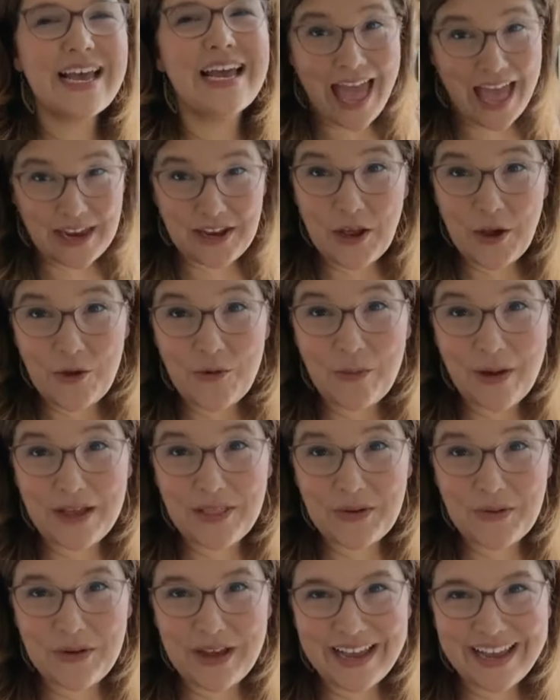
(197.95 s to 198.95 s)
And oh, by
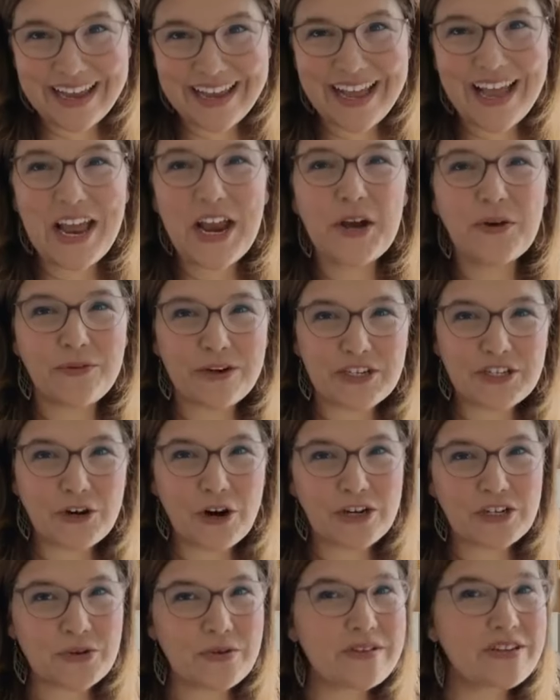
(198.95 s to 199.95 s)
the way,
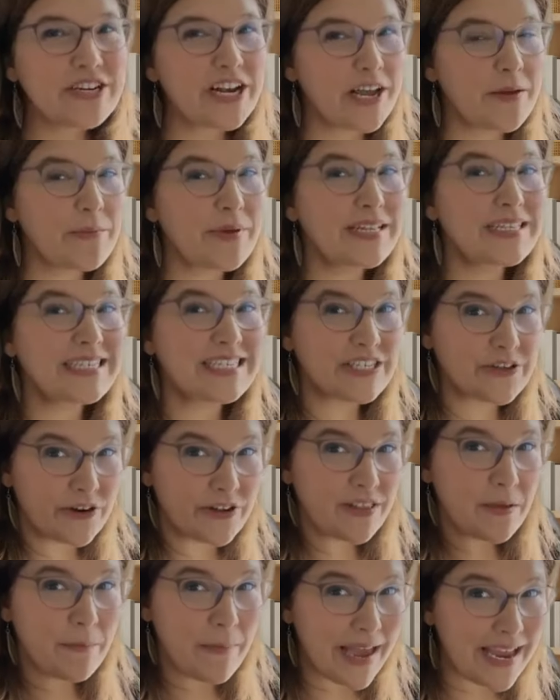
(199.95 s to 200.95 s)
Recharging with Champions during
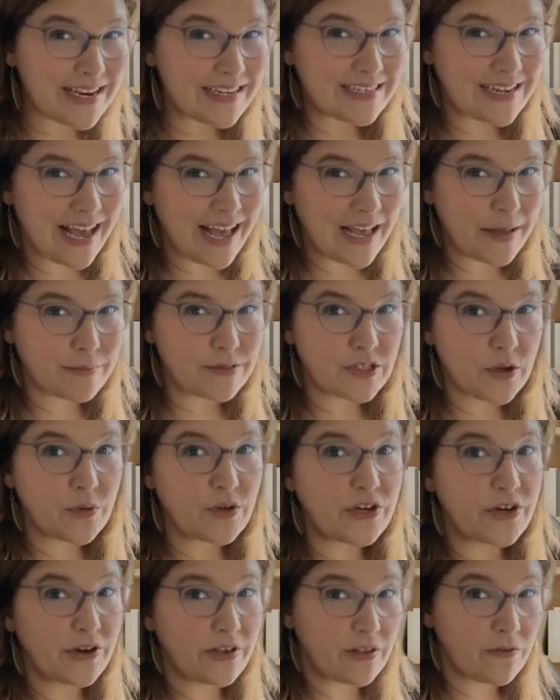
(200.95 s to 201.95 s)
the beta time, so
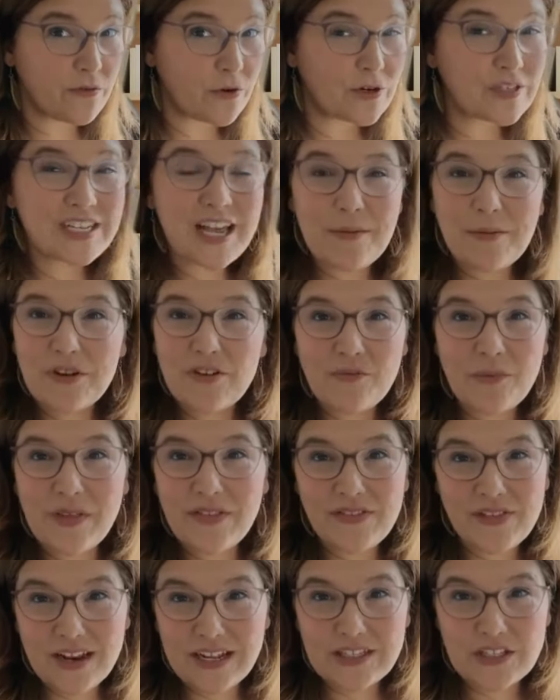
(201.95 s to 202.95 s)
during the first couple of
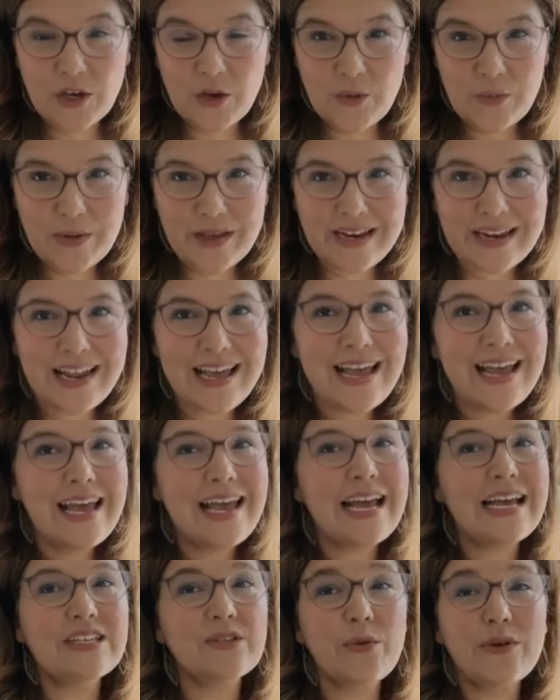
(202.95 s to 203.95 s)
months that it's open,
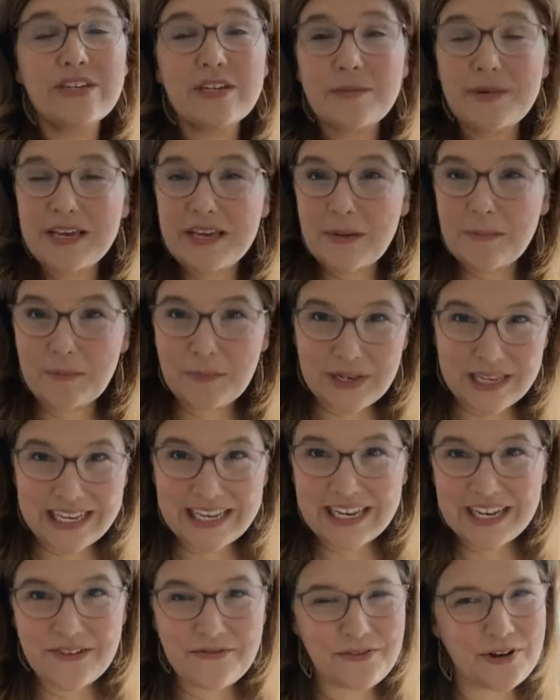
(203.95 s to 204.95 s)
is going to be
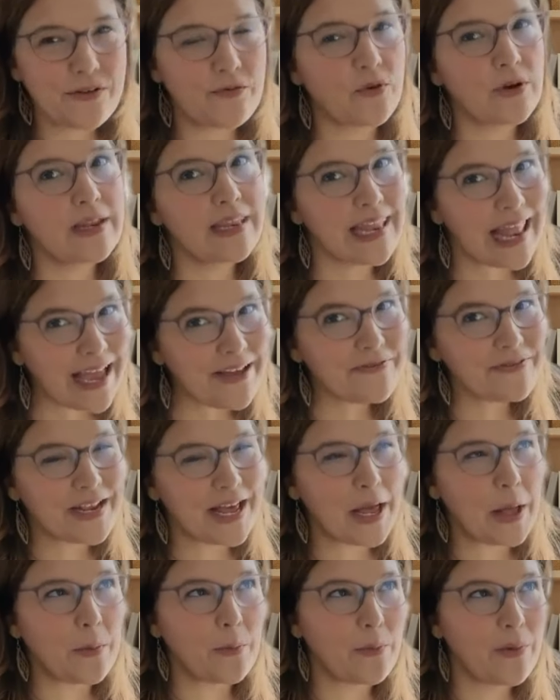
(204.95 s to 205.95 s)
completely free for
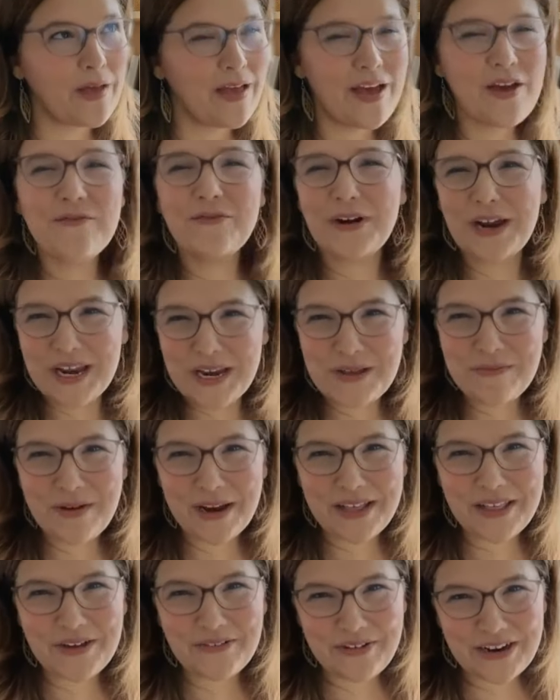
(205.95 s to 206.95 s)
lifetime for
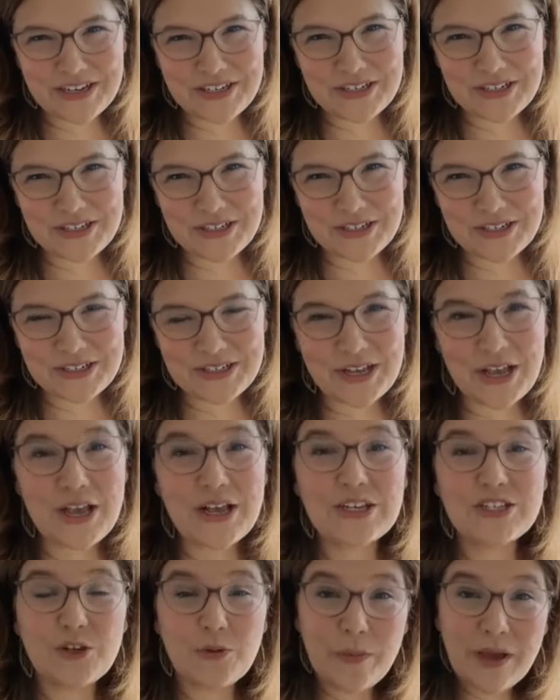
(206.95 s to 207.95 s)
anybody that registers.
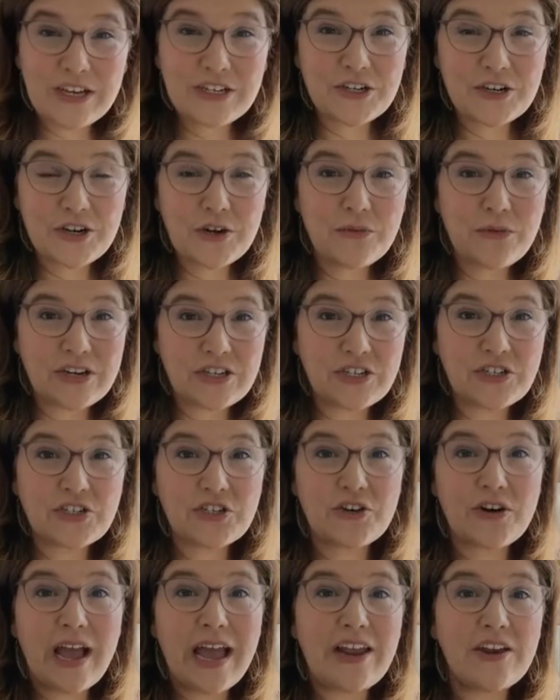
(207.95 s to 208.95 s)
So make sure you
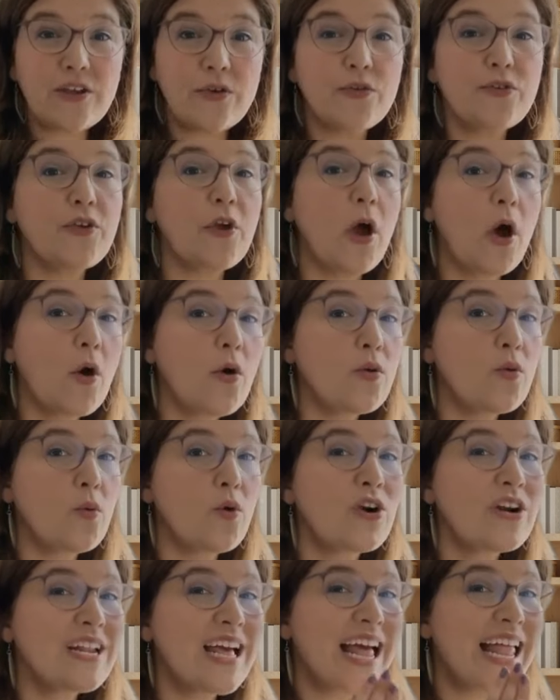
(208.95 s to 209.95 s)
register and use code
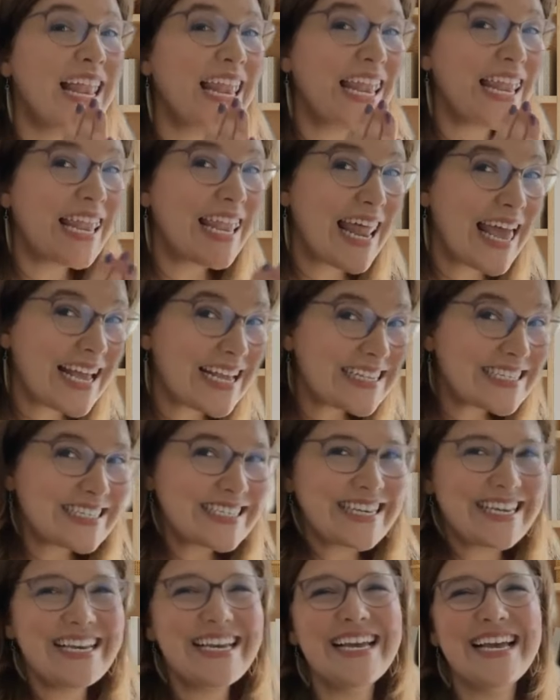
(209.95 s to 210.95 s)
word
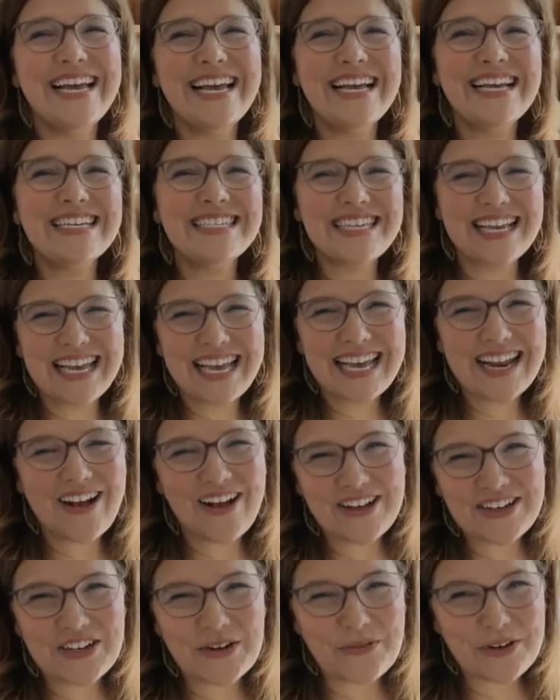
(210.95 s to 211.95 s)
LEGACY to get
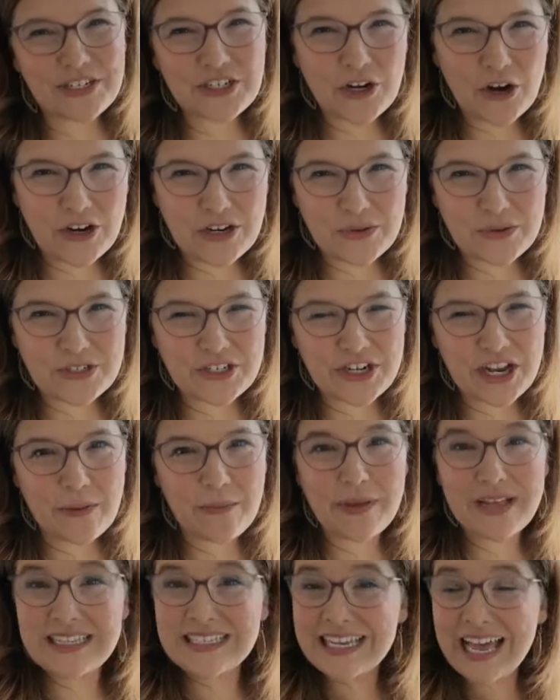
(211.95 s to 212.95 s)
onto Recharging with
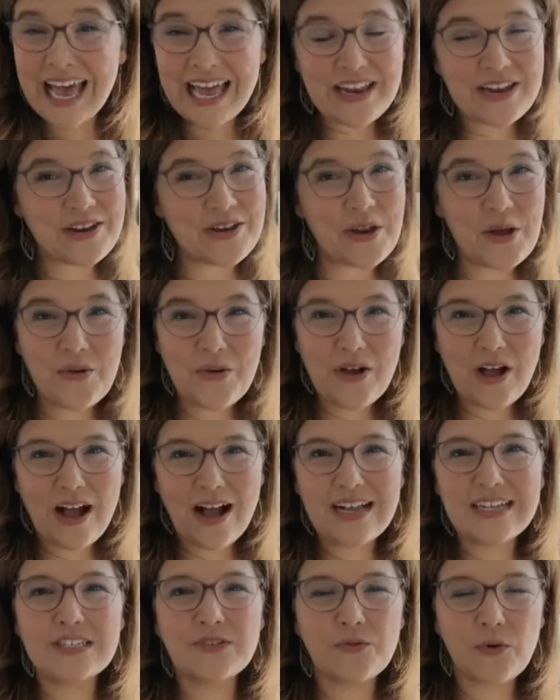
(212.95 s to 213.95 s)
Champions at no
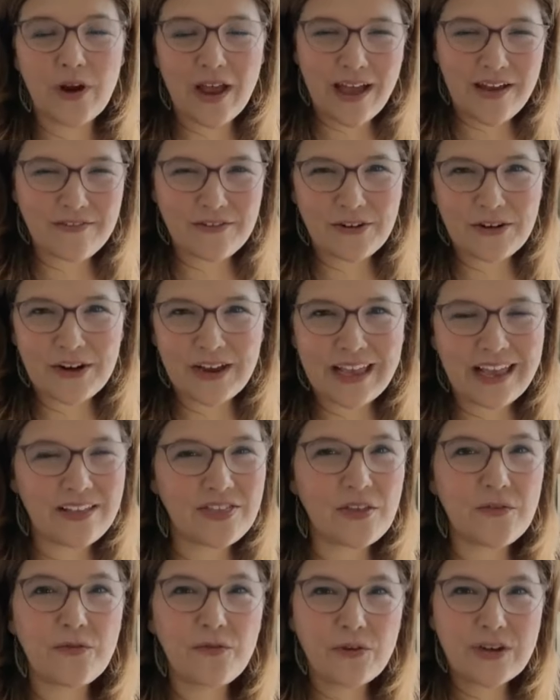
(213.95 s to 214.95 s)
cost forever. Get
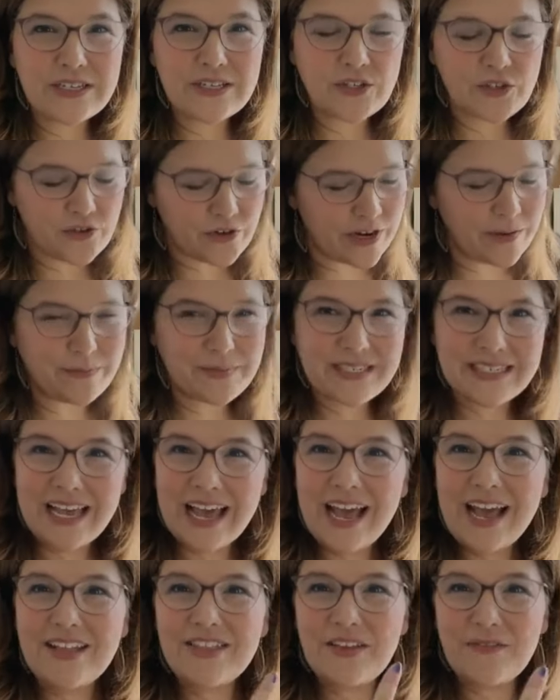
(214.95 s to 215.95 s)
the free scripts,
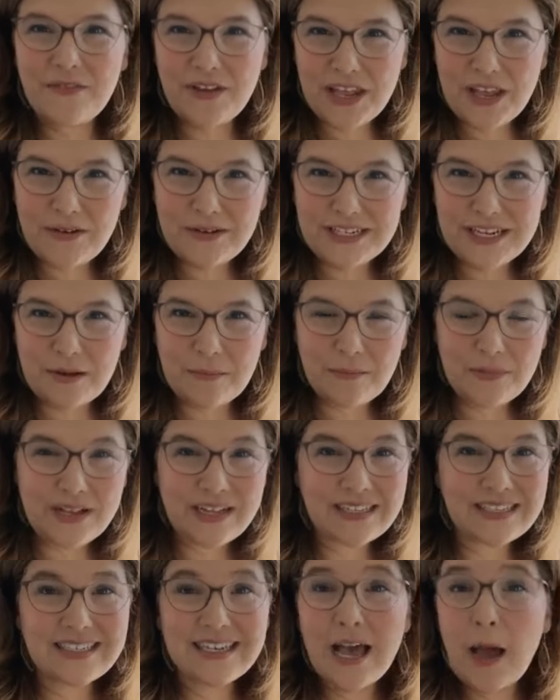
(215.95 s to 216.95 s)
the video
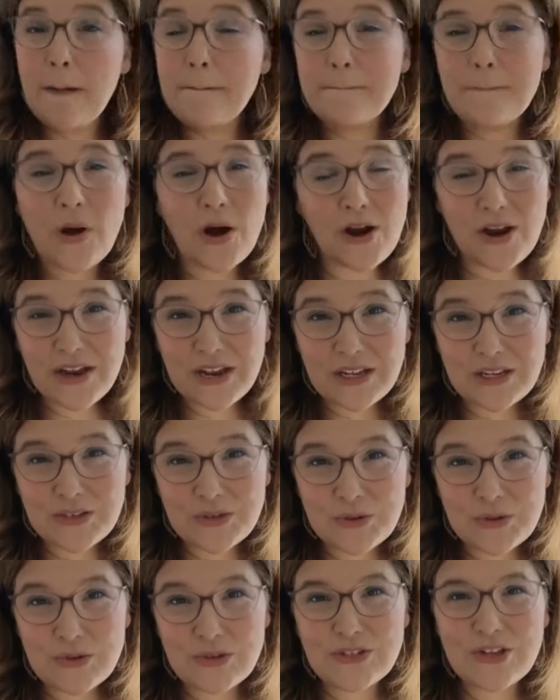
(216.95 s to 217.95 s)
templates, marketing
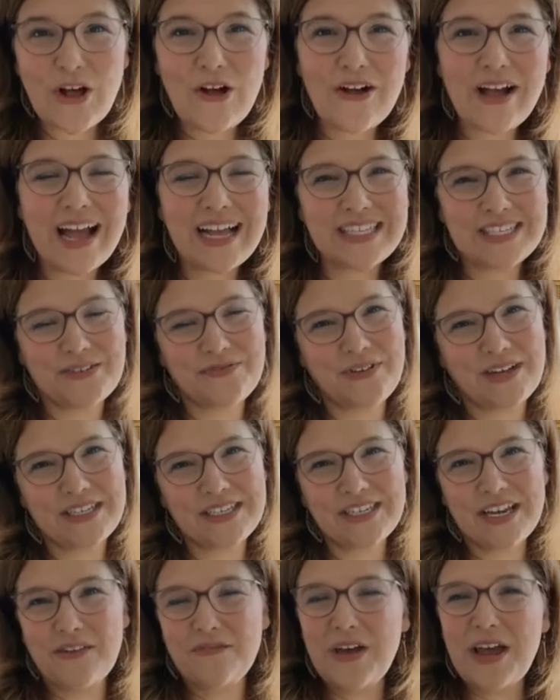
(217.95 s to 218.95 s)
tools, all kinds of fun
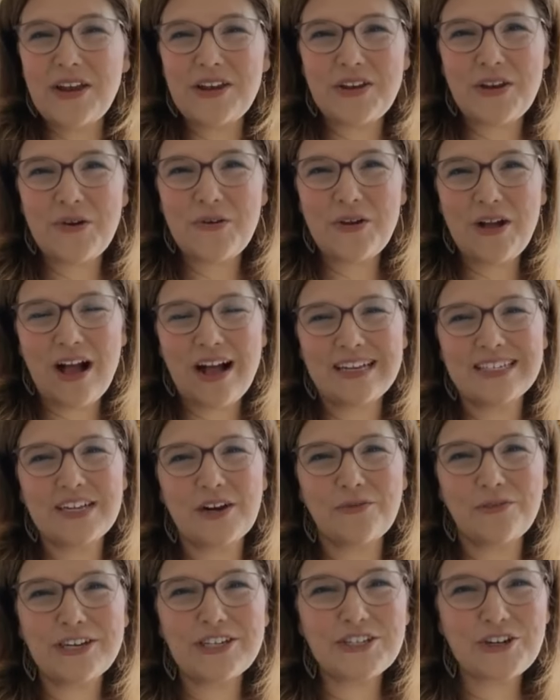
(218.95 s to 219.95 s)
stuff at no cost at
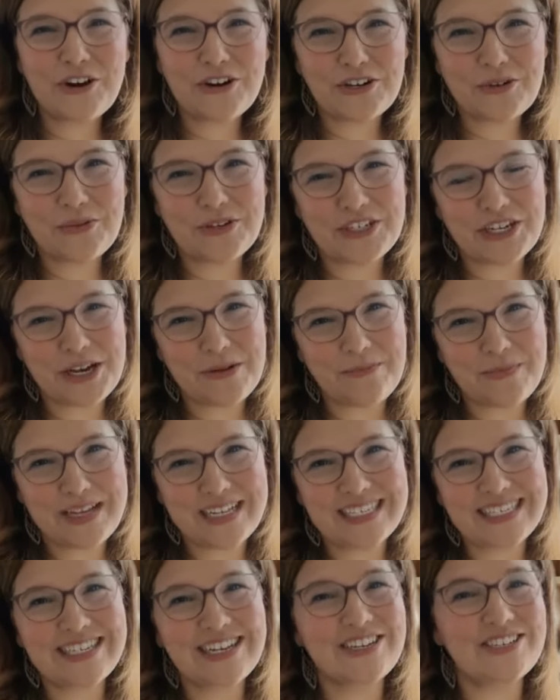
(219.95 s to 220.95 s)

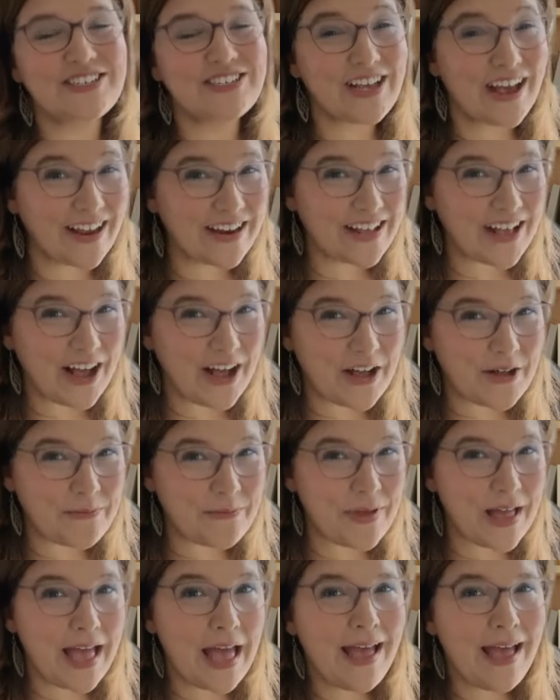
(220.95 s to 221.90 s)
rechargingwithchampions.com.